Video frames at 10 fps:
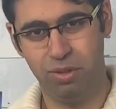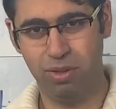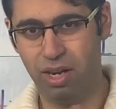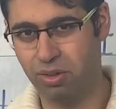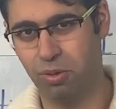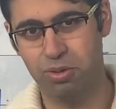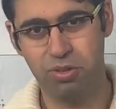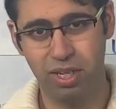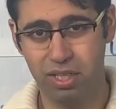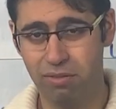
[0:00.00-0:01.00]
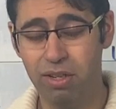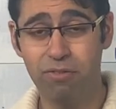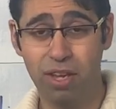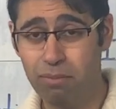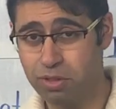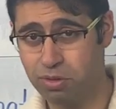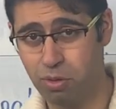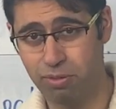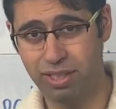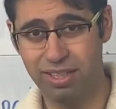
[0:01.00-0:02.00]
You can't go straight away. Famous
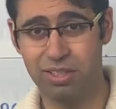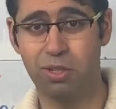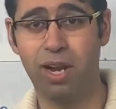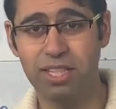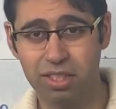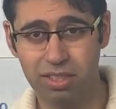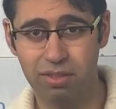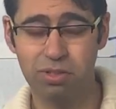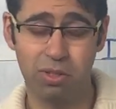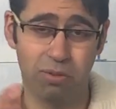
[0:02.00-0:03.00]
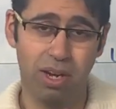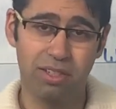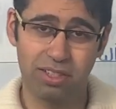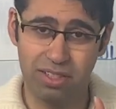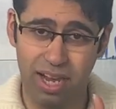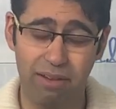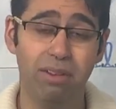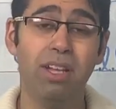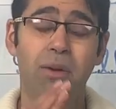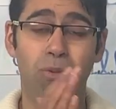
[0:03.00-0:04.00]
over there is your adjective, so you can't just have
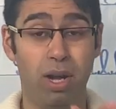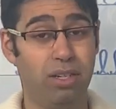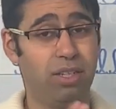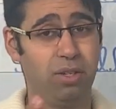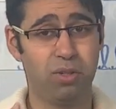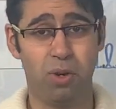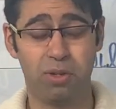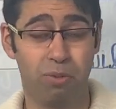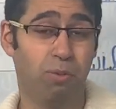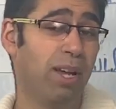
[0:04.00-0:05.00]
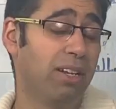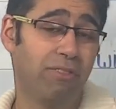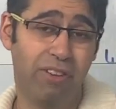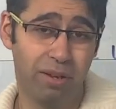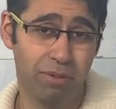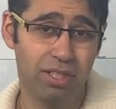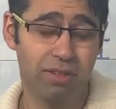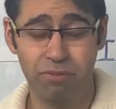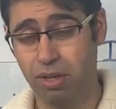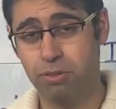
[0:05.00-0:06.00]
one day your daughter will famous.
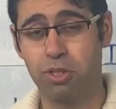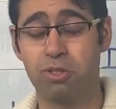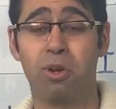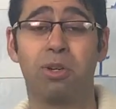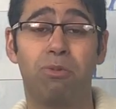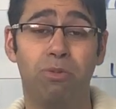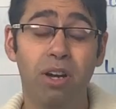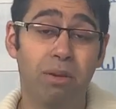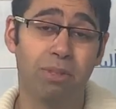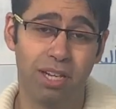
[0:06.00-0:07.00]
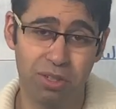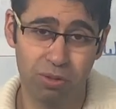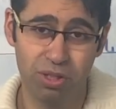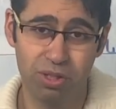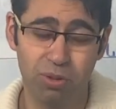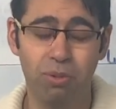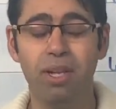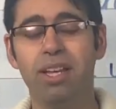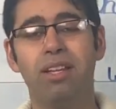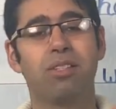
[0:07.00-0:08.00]
Famous is not a verb that you can do,
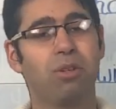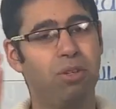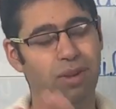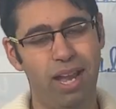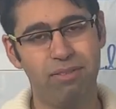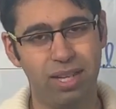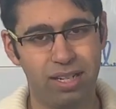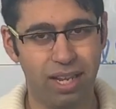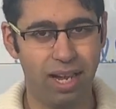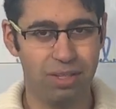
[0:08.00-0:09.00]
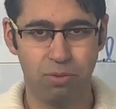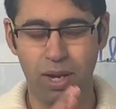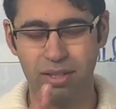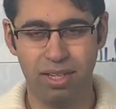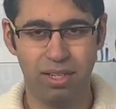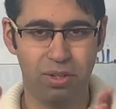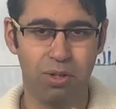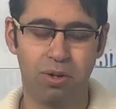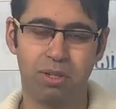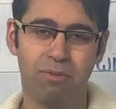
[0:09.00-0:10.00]
so you have that as one day your
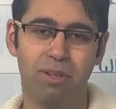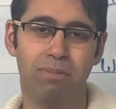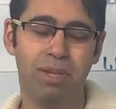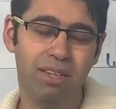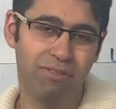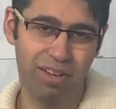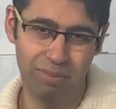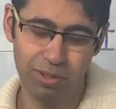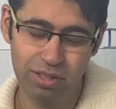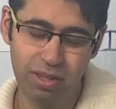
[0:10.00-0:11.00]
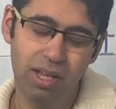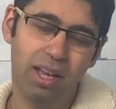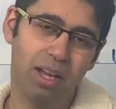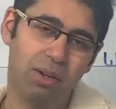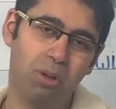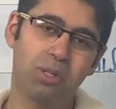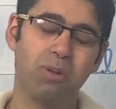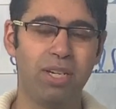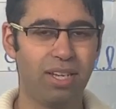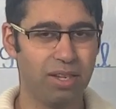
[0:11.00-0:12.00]
daughter will be famous. And also
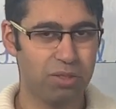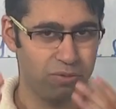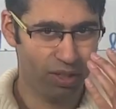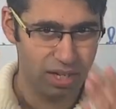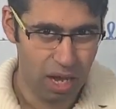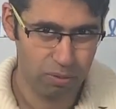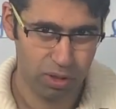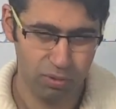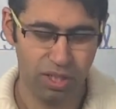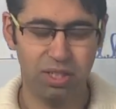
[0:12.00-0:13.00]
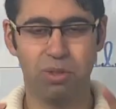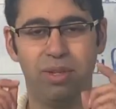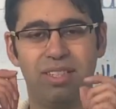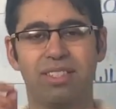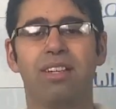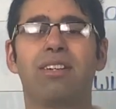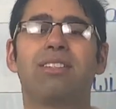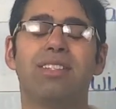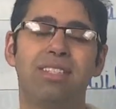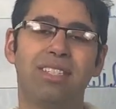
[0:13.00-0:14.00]
in case of a noun, you need to insert
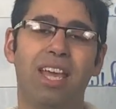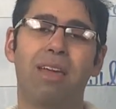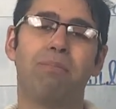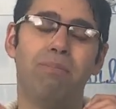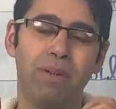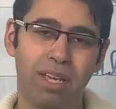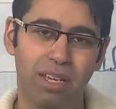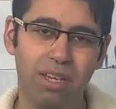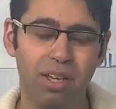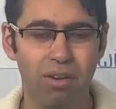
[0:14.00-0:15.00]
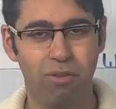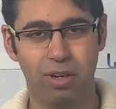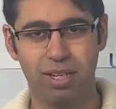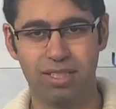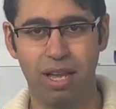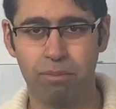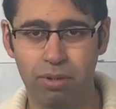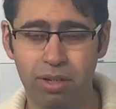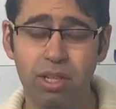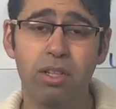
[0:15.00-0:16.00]
the same be. For
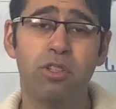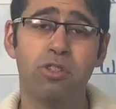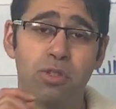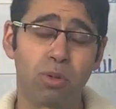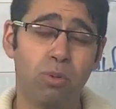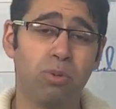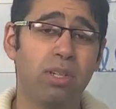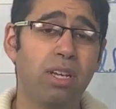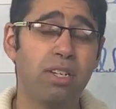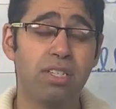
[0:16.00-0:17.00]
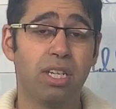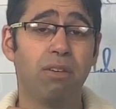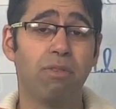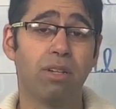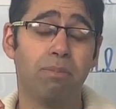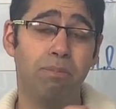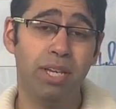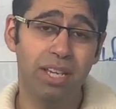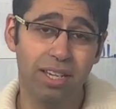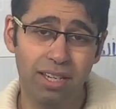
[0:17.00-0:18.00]
example, soon she will
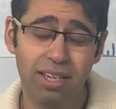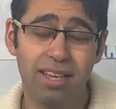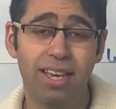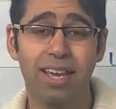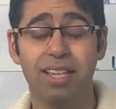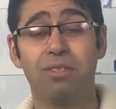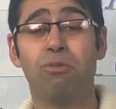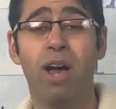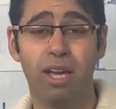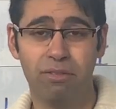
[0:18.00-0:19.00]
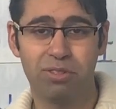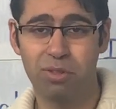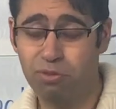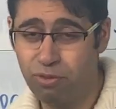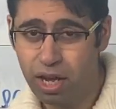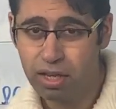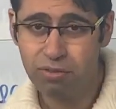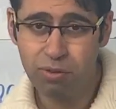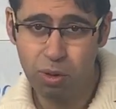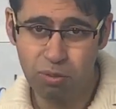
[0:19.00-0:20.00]
be his wife. So
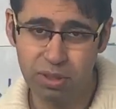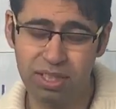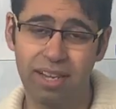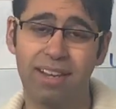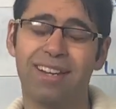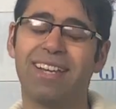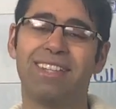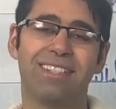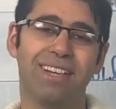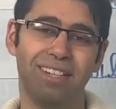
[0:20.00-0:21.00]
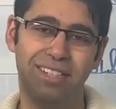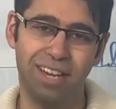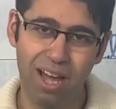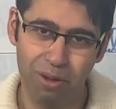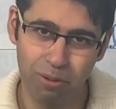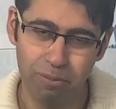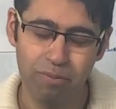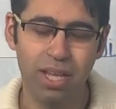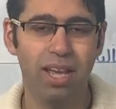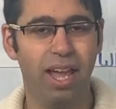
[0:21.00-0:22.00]
wife over there is a noun,
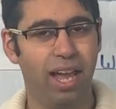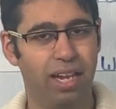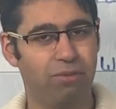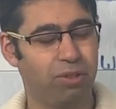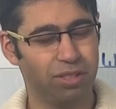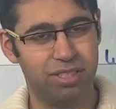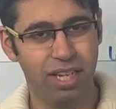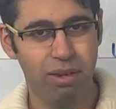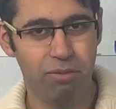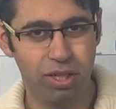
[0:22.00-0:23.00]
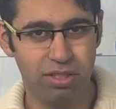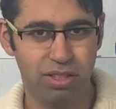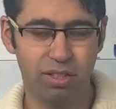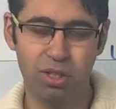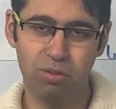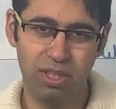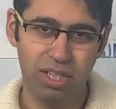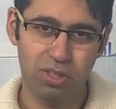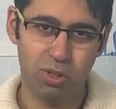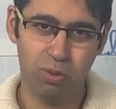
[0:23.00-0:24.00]
and for the same reason you
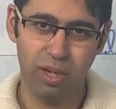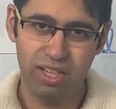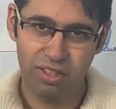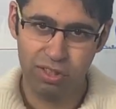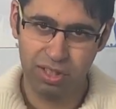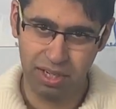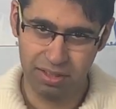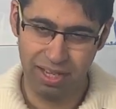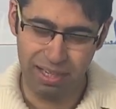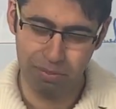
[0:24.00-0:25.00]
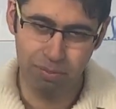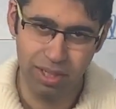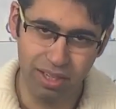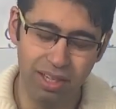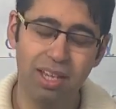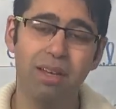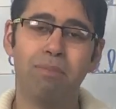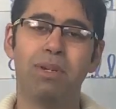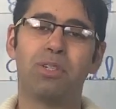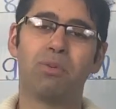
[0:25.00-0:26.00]
need to interject that be
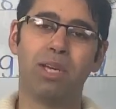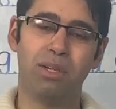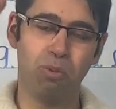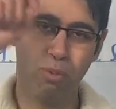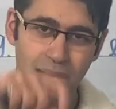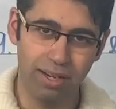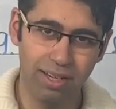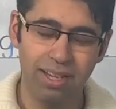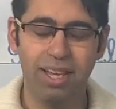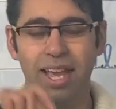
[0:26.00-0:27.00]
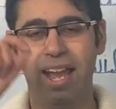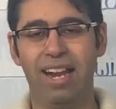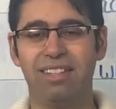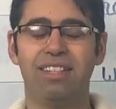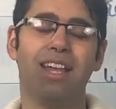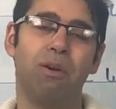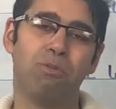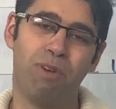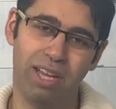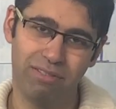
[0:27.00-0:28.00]
between will and the noun
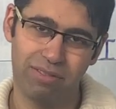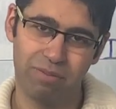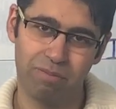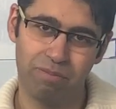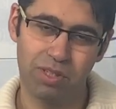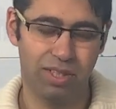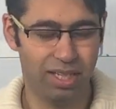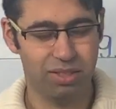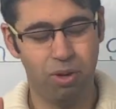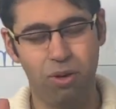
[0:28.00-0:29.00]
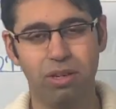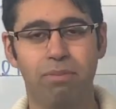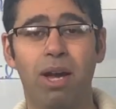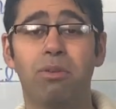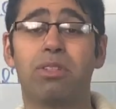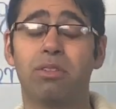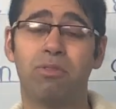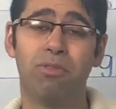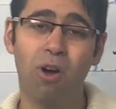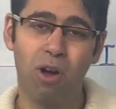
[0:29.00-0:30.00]
wife. So that's all about the
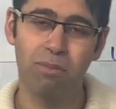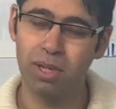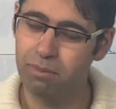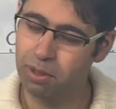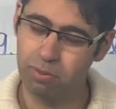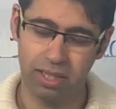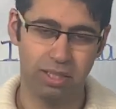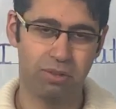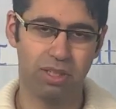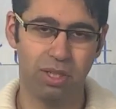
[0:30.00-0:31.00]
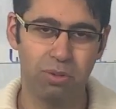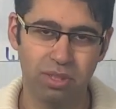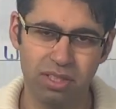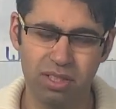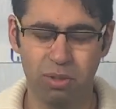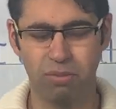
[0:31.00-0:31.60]
form. Coming quickly to the uses.